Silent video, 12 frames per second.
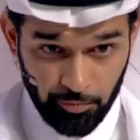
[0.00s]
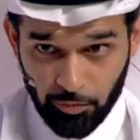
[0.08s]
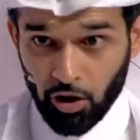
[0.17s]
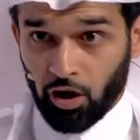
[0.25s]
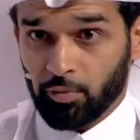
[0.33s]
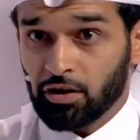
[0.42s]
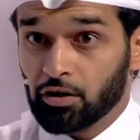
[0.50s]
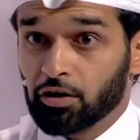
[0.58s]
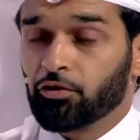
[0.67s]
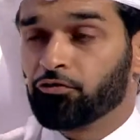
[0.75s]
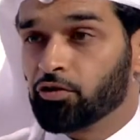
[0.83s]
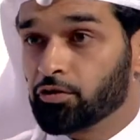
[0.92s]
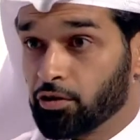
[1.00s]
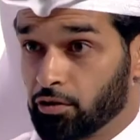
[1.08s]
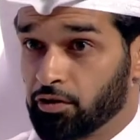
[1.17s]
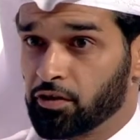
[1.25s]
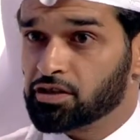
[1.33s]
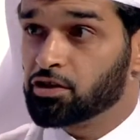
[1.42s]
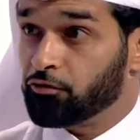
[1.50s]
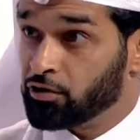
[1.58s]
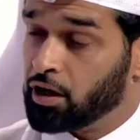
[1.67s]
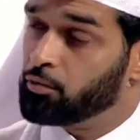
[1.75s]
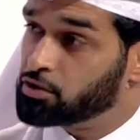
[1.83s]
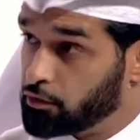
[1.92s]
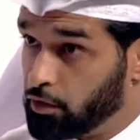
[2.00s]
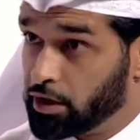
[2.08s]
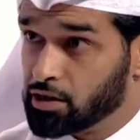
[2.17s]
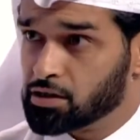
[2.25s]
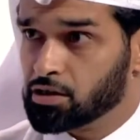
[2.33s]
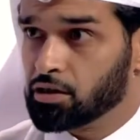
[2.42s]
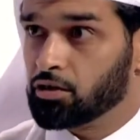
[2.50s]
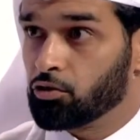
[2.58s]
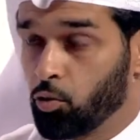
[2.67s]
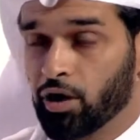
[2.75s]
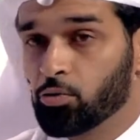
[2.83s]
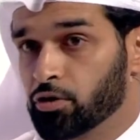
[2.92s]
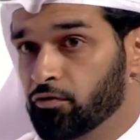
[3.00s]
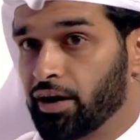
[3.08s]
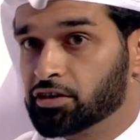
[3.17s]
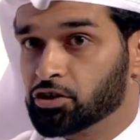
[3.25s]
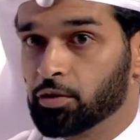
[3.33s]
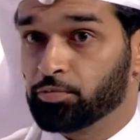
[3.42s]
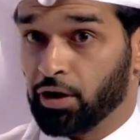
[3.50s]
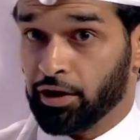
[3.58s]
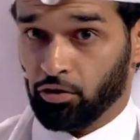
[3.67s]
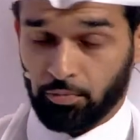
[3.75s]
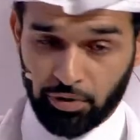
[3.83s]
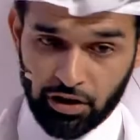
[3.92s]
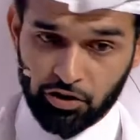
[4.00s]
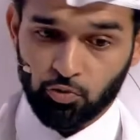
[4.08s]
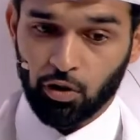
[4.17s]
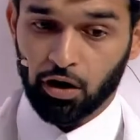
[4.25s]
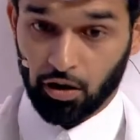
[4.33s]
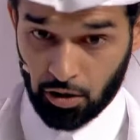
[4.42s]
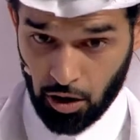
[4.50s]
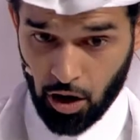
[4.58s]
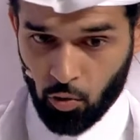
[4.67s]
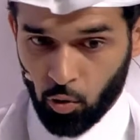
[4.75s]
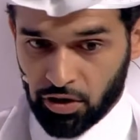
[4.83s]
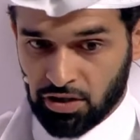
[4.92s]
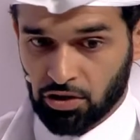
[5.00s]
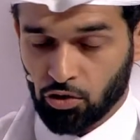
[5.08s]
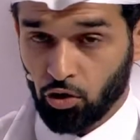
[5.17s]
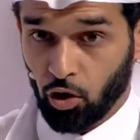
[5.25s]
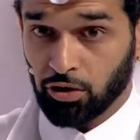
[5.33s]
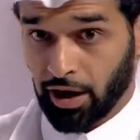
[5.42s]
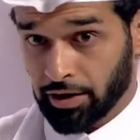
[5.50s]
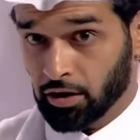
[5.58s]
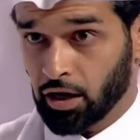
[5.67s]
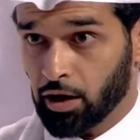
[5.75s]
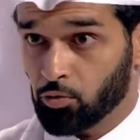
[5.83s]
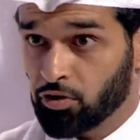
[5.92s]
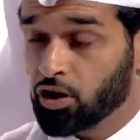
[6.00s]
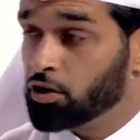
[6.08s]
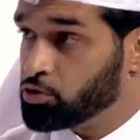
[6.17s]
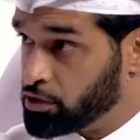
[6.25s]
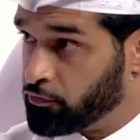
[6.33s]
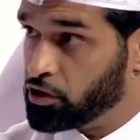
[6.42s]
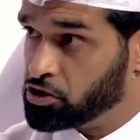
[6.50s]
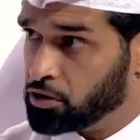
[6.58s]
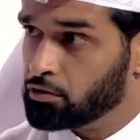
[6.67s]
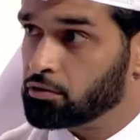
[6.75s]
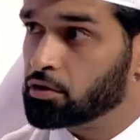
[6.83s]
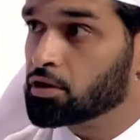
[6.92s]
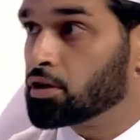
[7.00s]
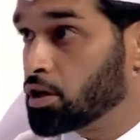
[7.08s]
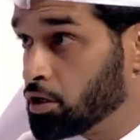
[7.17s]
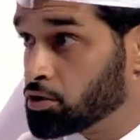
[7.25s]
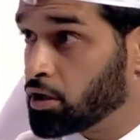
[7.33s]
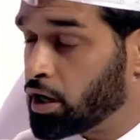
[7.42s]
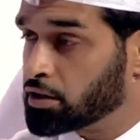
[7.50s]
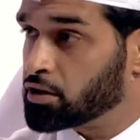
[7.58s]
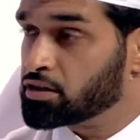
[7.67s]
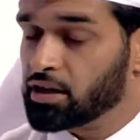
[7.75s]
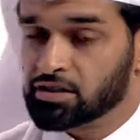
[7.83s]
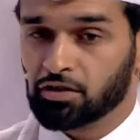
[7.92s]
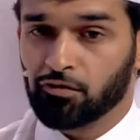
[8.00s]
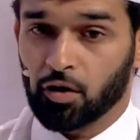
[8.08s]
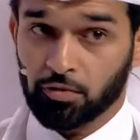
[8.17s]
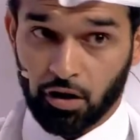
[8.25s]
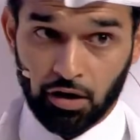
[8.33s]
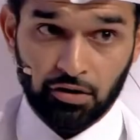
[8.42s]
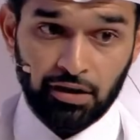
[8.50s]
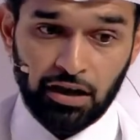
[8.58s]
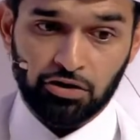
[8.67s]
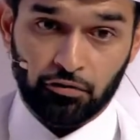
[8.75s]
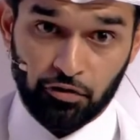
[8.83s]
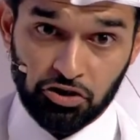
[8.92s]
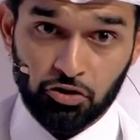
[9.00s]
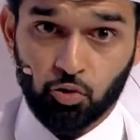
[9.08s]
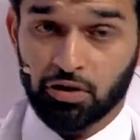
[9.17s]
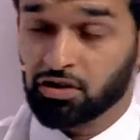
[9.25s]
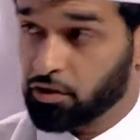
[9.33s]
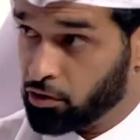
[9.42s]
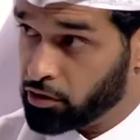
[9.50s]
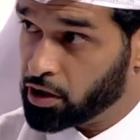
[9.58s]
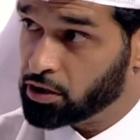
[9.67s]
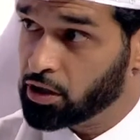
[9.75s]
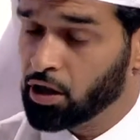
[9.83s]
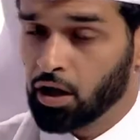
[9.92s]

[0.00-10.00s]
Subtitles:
No, I mean, look, there's different elements of legacy. The way we've actually planned our bid as well was to go line on line with the country's vision. Qatar has developed the Qatar National Vision 2030.